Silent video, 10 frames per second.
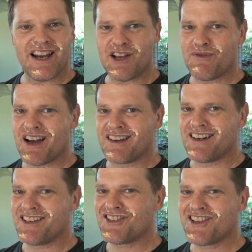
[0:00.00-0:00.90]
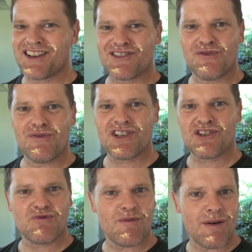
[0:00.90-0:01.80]
Anyway, guys, thanks for
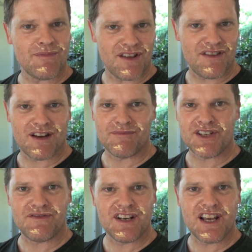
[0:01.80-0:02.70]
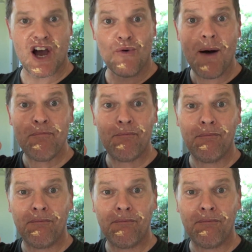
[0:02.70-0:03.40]
watching. Remember to thumb this video up